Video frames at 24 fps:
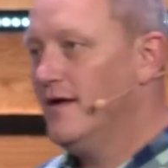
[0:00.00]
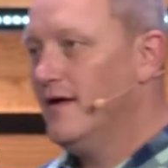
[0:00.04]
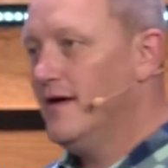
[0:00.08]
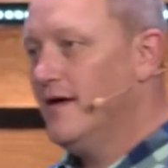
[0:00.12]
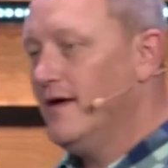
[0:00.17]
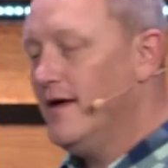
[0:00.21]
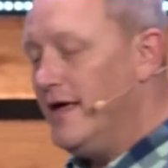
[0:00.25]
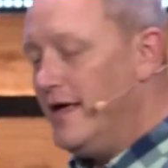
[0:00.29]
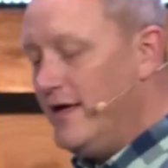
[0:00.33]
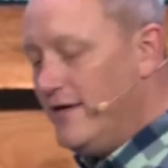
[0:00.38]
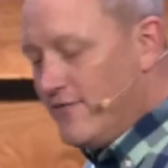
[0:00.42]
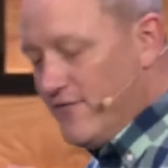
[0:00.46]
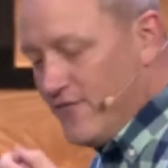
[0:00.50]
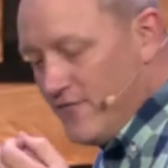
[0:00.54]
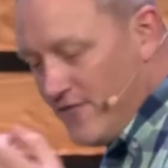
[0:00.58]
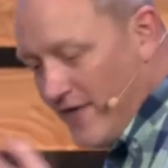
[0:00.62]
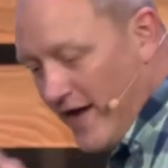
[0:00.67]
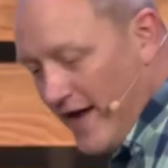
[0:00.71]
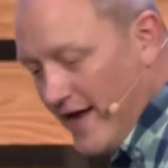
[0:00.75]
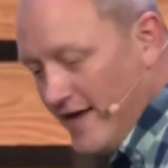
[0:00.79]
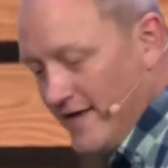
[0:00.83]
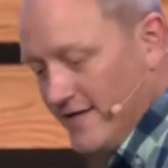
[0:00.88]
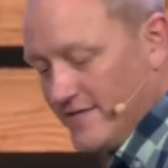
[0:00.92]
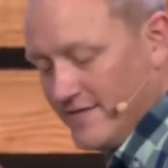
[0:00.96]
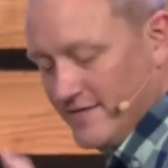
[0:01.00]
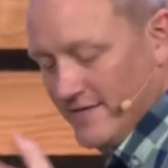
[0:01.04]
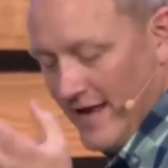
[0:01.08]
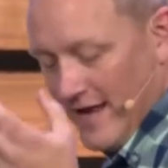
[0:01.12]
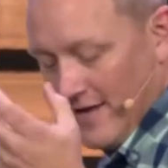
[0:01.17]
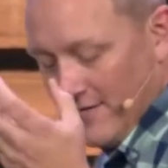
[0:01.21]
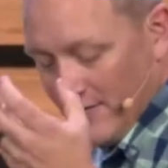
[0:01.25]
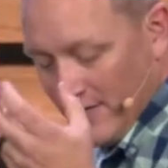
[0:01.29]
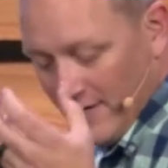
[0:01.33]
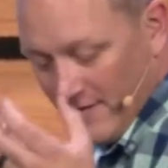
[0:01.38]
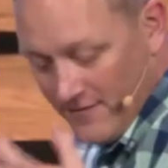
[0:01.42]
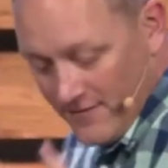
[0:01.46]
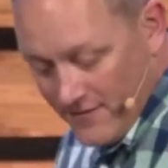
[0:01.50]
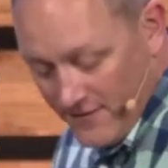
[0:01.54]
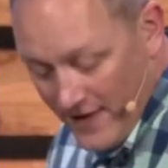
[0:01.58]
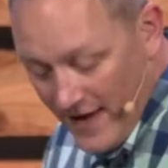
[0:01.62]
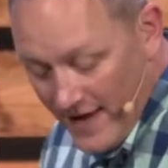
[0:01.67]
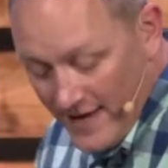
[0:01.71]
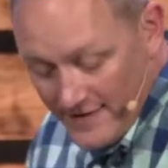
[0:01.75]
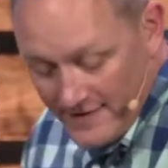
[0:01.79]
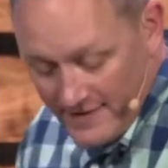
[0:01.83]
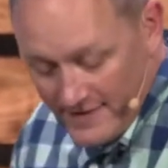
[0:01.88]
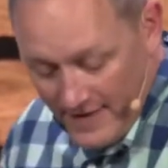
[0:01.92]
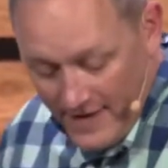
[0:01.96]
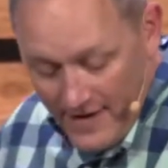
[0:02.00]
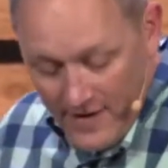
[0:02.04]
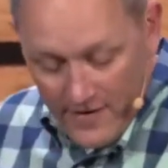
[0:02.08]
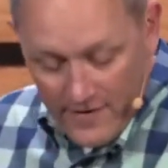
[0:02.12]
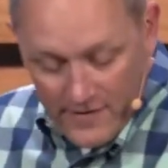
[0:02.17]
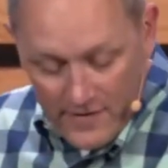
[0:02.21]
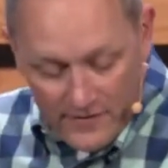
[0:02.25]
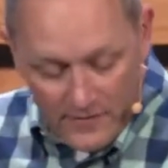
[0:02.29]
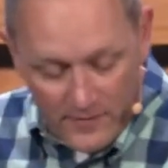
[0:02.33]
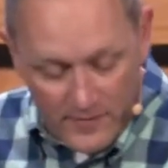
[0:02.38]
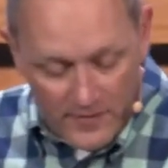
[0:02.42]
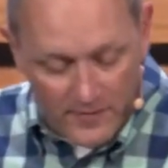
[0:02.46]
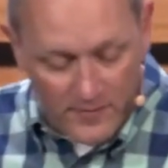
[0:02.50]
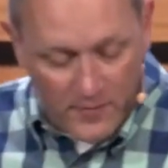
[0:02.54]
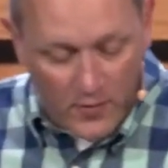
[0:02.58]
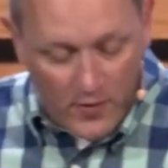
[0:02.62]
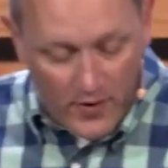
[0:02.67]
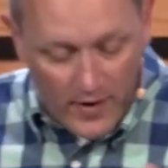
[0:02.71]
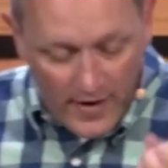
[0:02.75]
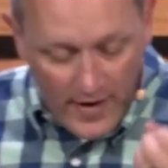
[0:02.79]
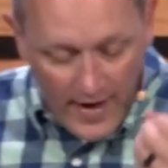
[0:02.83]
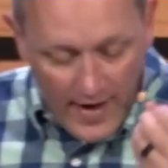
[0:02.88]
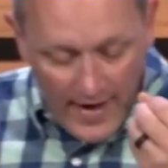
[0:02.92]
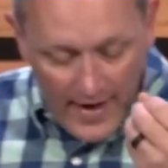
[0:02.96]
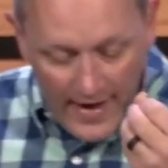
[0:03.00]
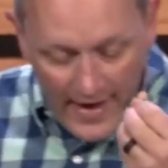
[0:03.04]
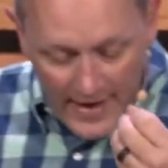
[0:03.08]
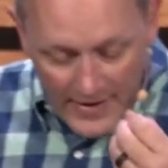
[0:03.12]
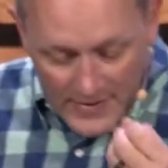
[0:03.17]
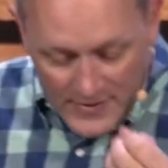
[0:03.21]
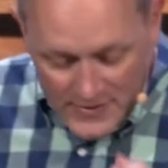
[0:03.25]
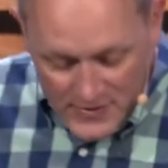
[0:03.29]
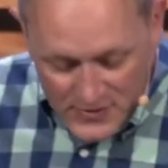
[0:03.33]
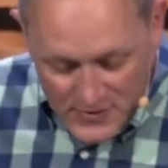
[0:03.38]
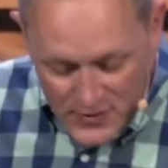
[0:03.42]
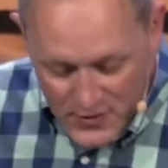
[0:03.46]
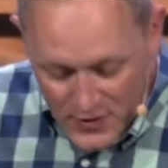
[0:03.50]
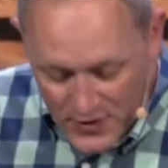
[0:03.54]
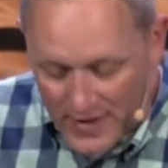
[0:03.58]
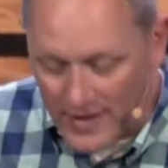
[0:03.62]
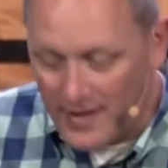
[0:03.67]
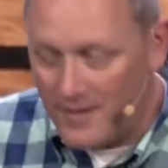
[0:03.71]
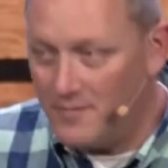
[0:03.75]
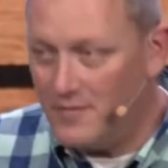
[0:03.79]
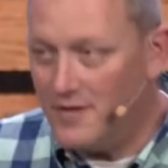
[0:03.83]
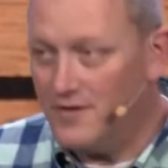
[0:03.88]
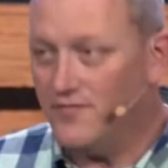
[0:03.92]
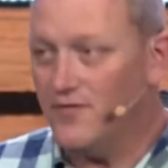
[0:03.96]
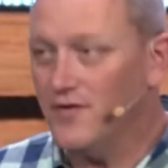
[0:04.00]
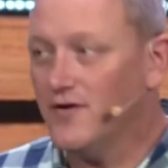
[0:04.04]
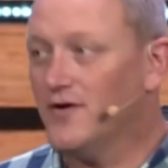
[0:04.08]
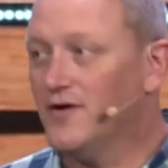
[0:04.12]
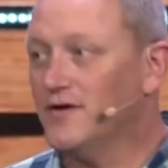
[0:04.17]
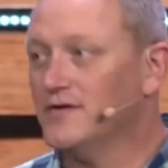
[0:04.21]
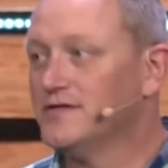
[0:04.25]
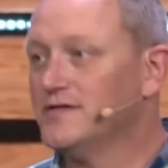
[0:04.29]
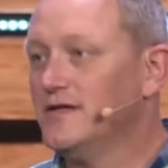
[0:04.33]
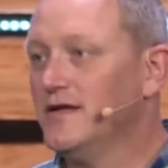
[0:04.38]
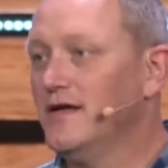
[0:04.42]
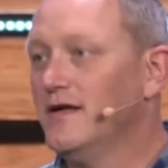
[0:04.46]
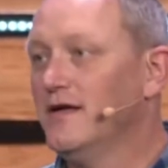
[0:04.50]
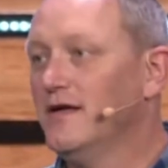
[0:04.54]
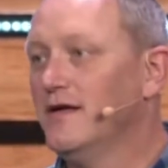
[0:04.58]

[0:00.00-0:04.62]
He faced here in this point extreme difficulty.